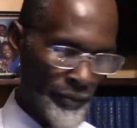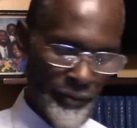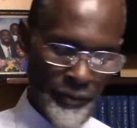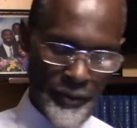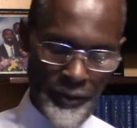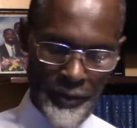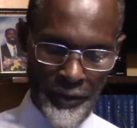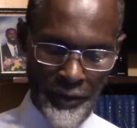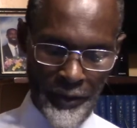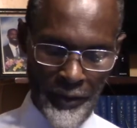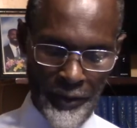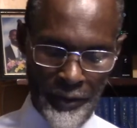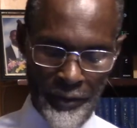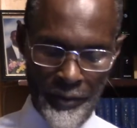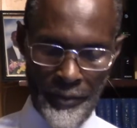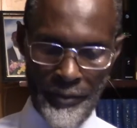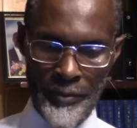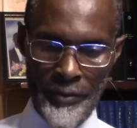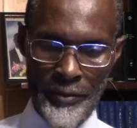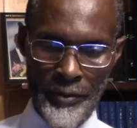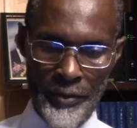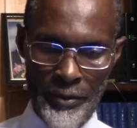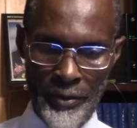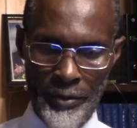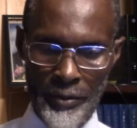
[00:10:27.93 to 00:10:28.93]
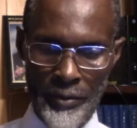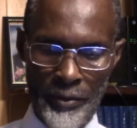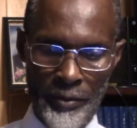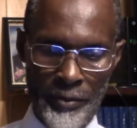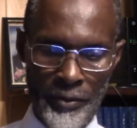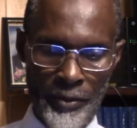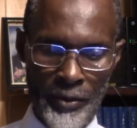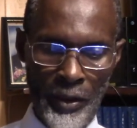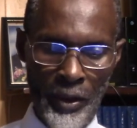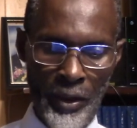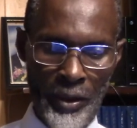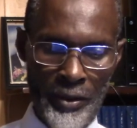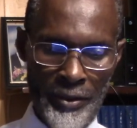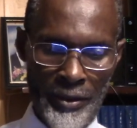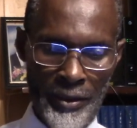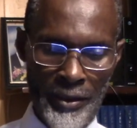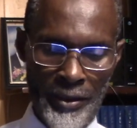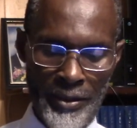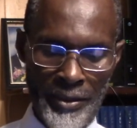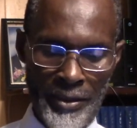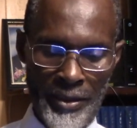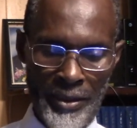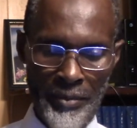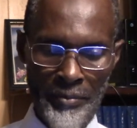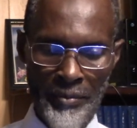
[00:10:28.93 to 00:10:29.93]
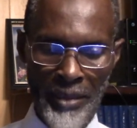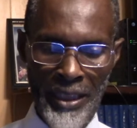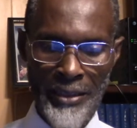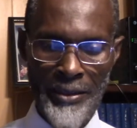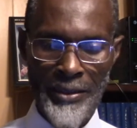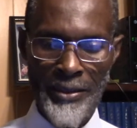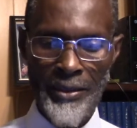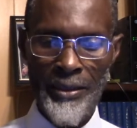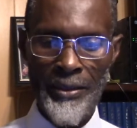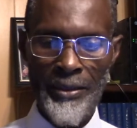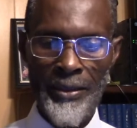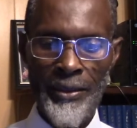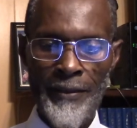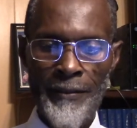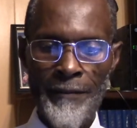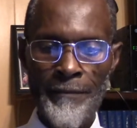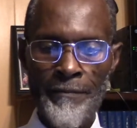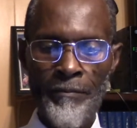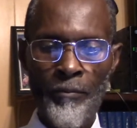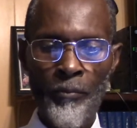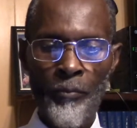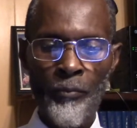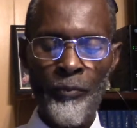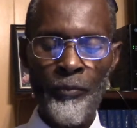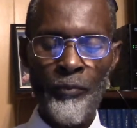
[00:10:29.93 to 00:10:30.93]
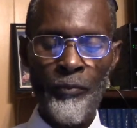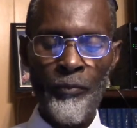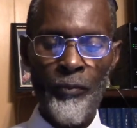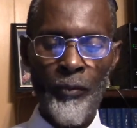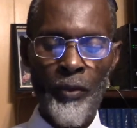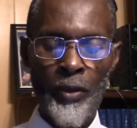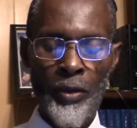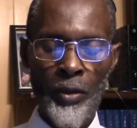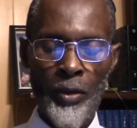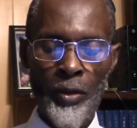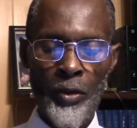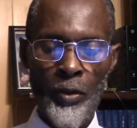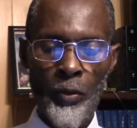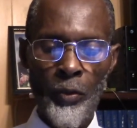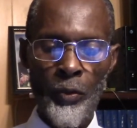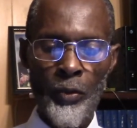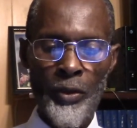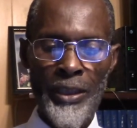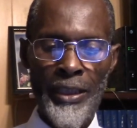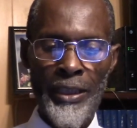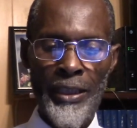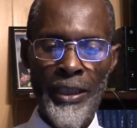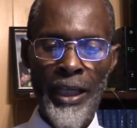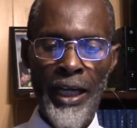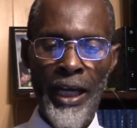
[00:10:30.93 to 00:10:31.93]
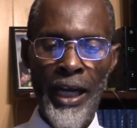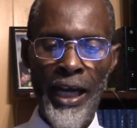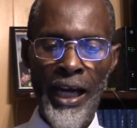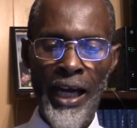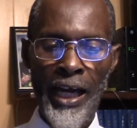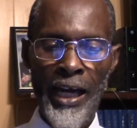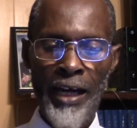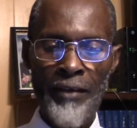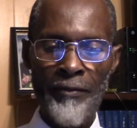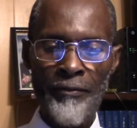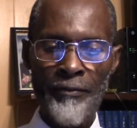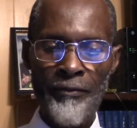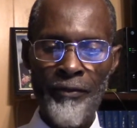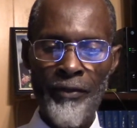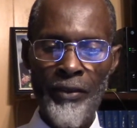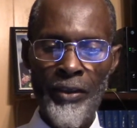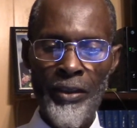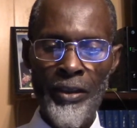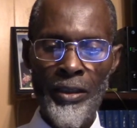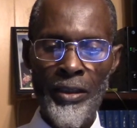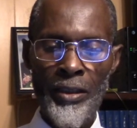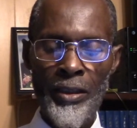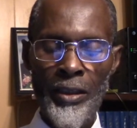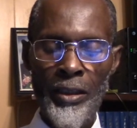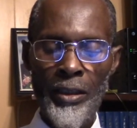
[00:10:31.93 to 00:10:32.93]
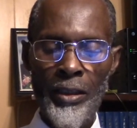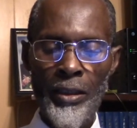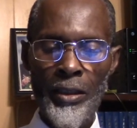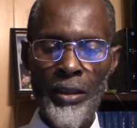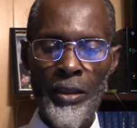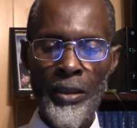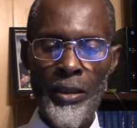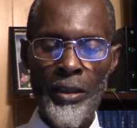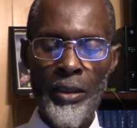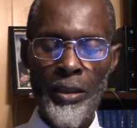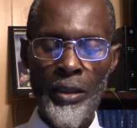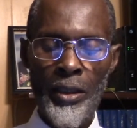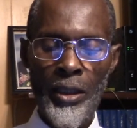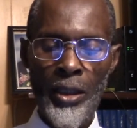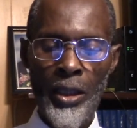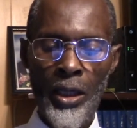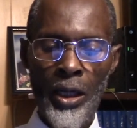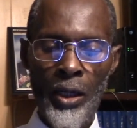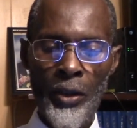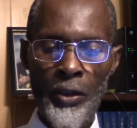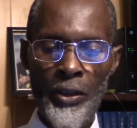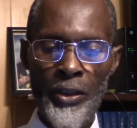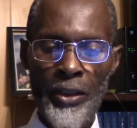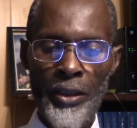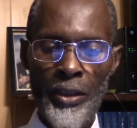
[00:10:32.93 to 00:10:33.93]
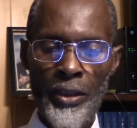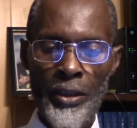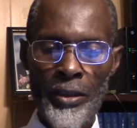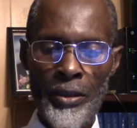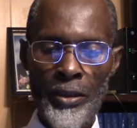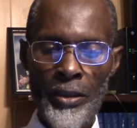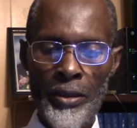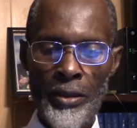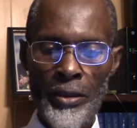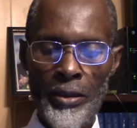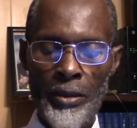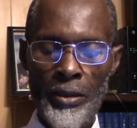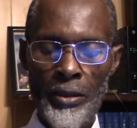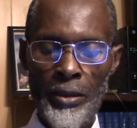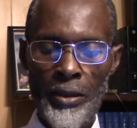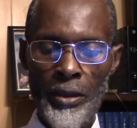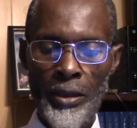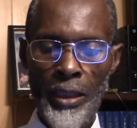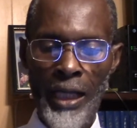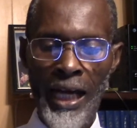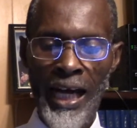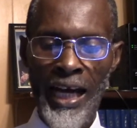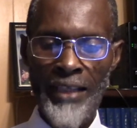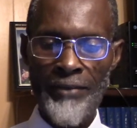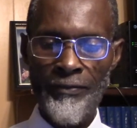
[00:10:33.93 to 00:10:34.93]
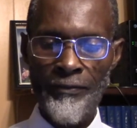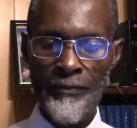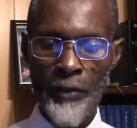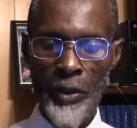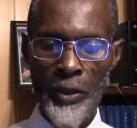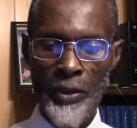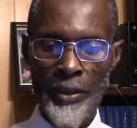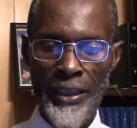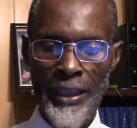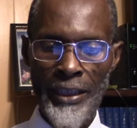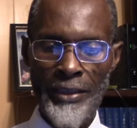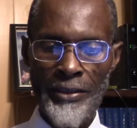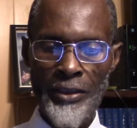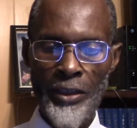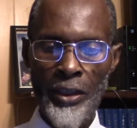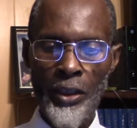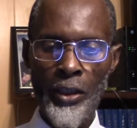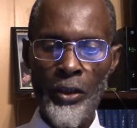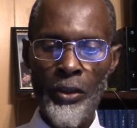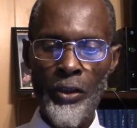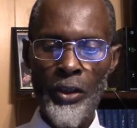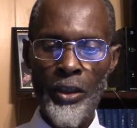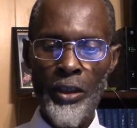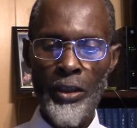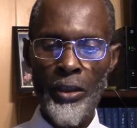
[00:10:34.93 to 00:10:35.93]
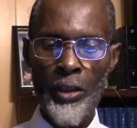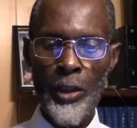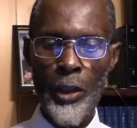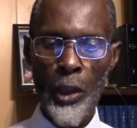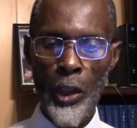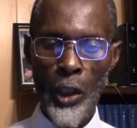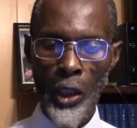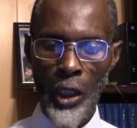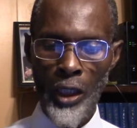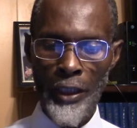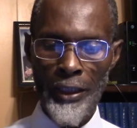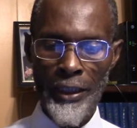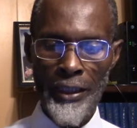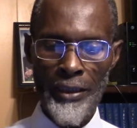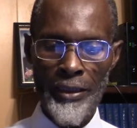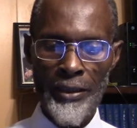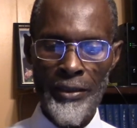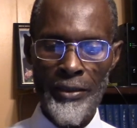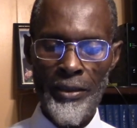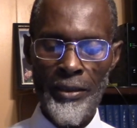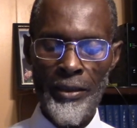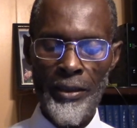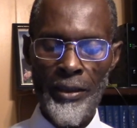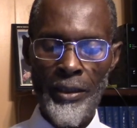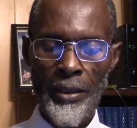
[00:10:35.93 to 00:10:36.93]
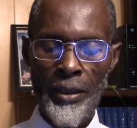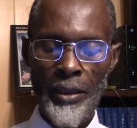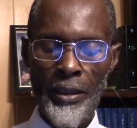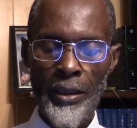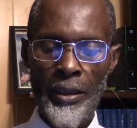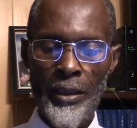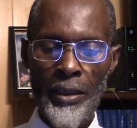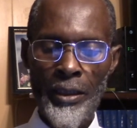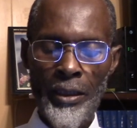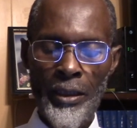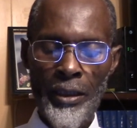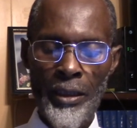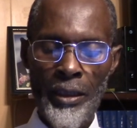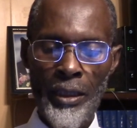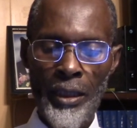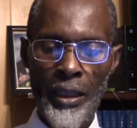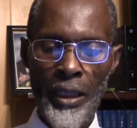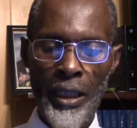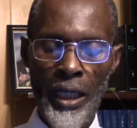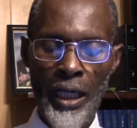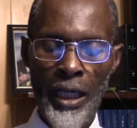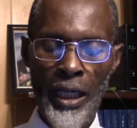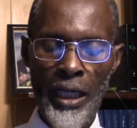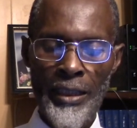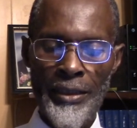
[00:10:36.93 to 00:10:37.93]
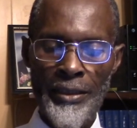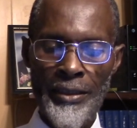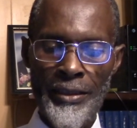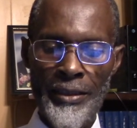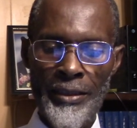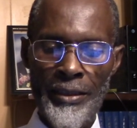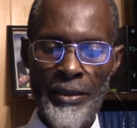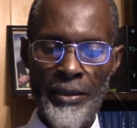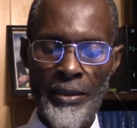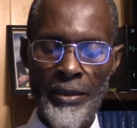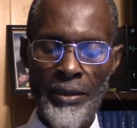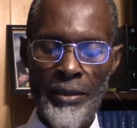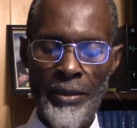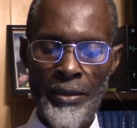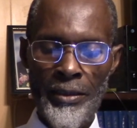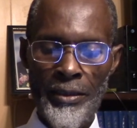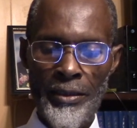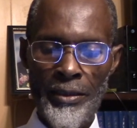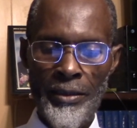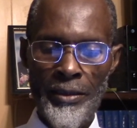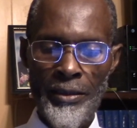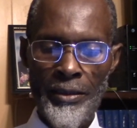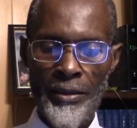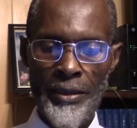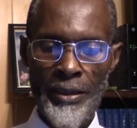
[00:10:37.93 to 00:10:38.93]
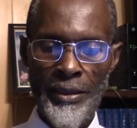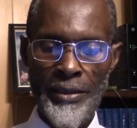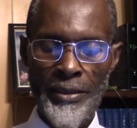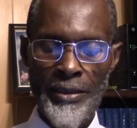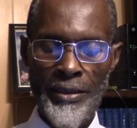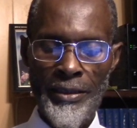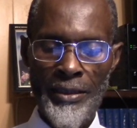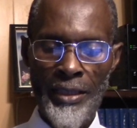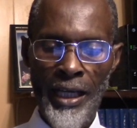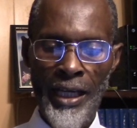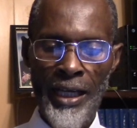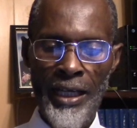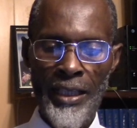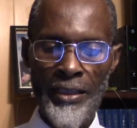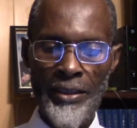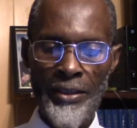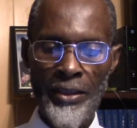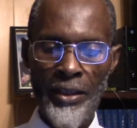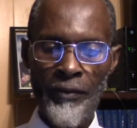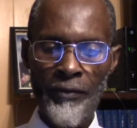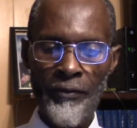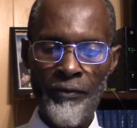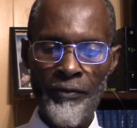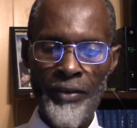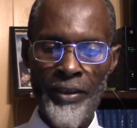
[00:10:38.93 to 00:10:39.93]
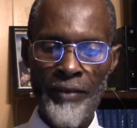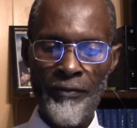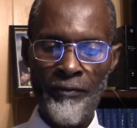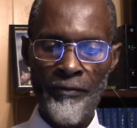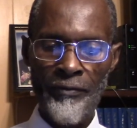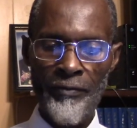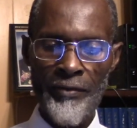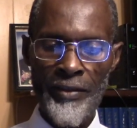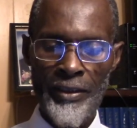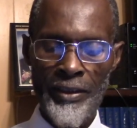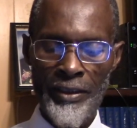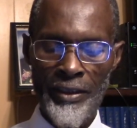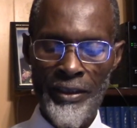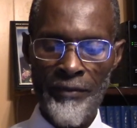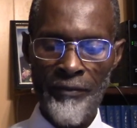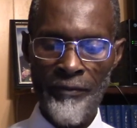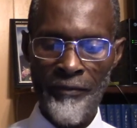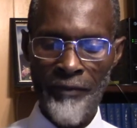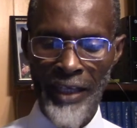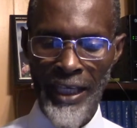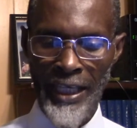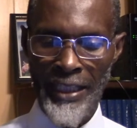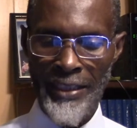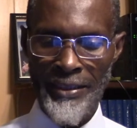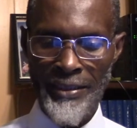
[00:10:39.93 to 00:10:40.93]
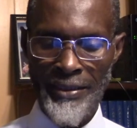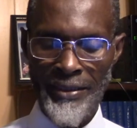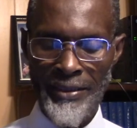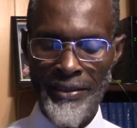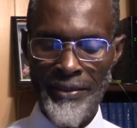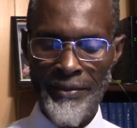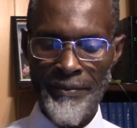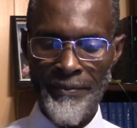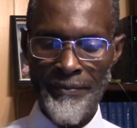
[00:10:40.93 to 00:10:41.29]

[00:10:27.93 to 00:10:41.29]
to, to sort of cement it. We have our advocate, our lawyer on this side of the, the defense.